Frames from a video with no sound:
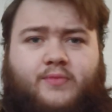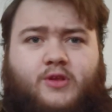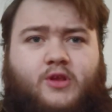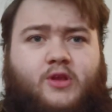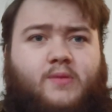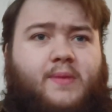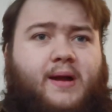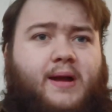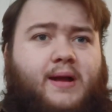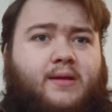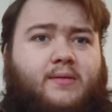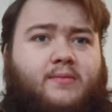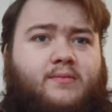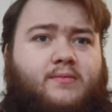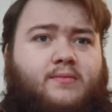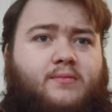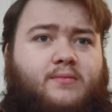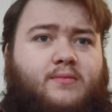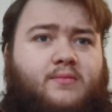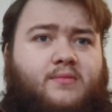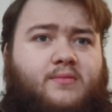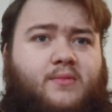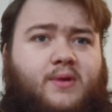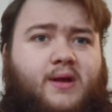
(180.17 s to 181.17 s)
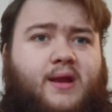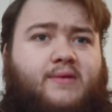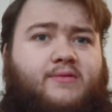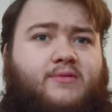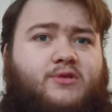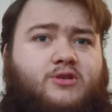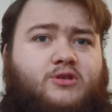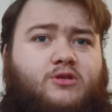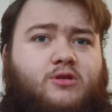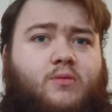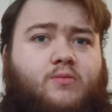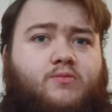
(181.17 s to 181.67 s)
you might,
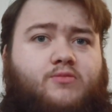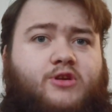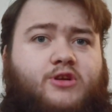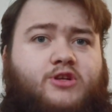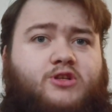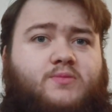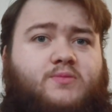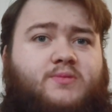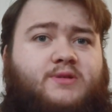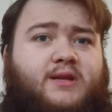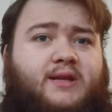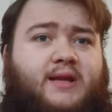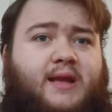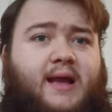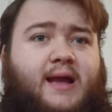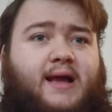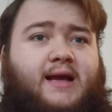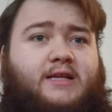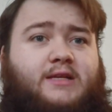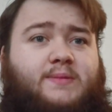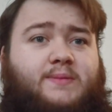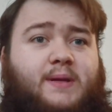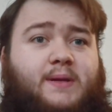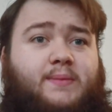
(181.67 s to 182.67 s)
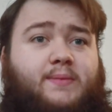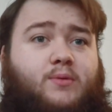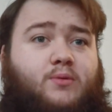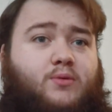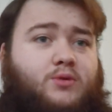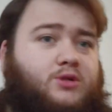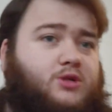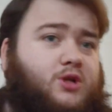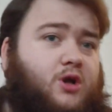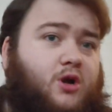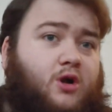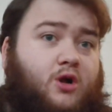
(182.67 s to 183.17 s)
whenever someone brings up cigars, people
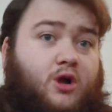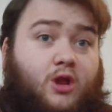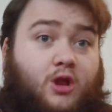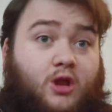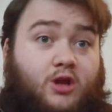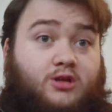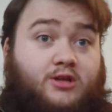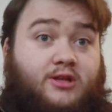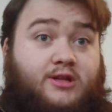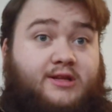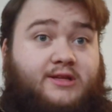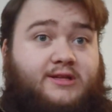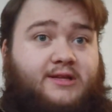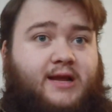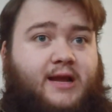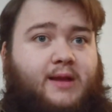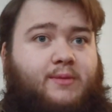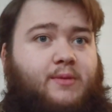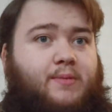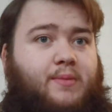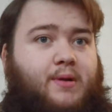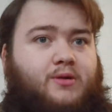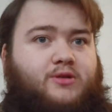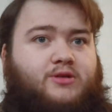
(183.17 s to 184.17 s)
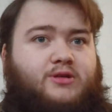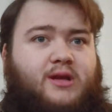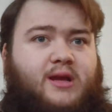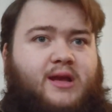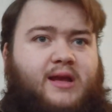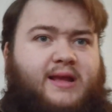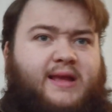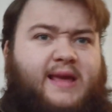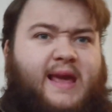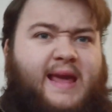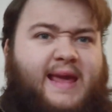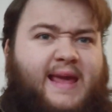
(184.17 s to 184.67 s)
will talk a lot of the time about
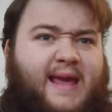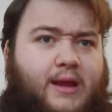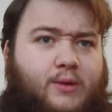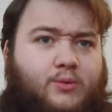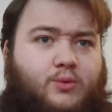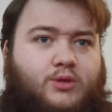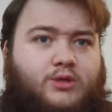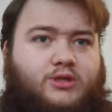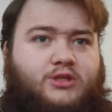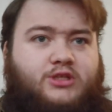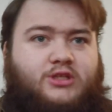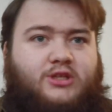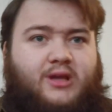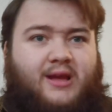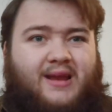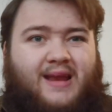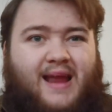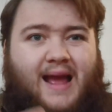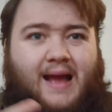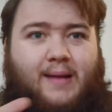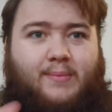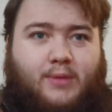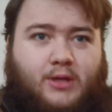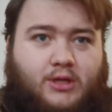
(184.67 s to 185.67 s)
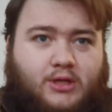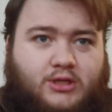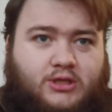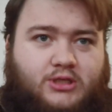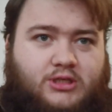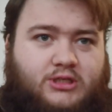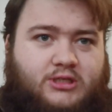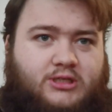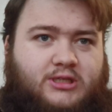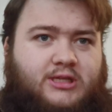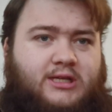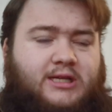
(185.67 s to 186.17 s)
King Edwards and
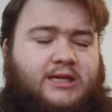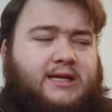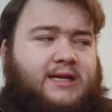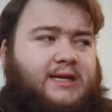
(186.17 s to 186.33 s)
Hamlets,